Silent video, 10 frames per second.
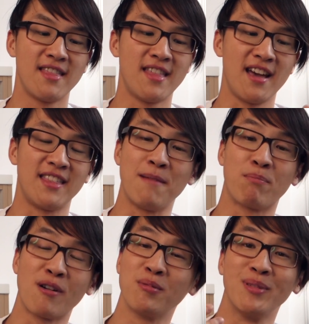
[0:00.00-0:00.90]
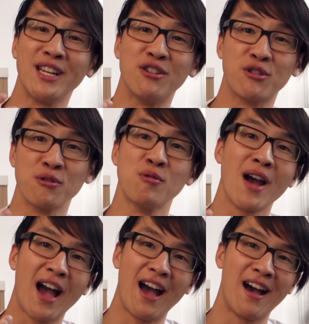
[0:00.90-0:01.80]
They probably do
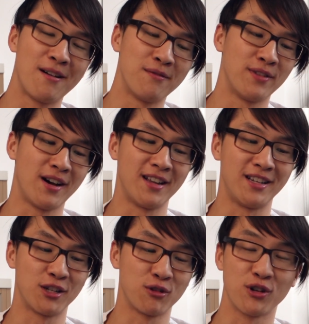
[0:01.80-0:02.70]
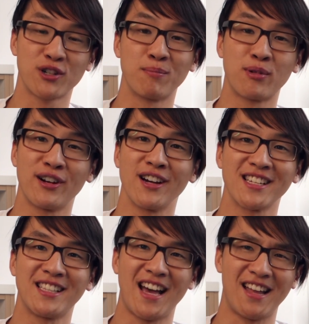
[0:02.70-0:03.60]
have distortion
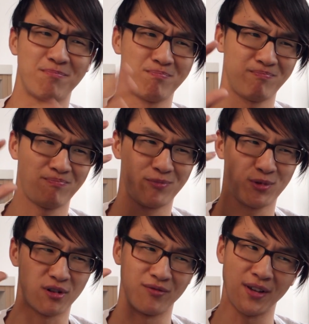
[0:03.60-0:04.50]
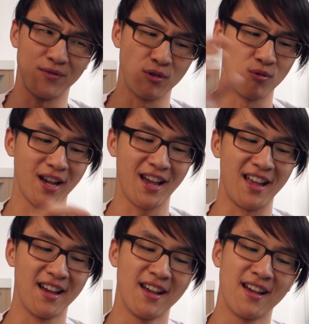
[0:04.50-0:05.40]
products that sort of give you a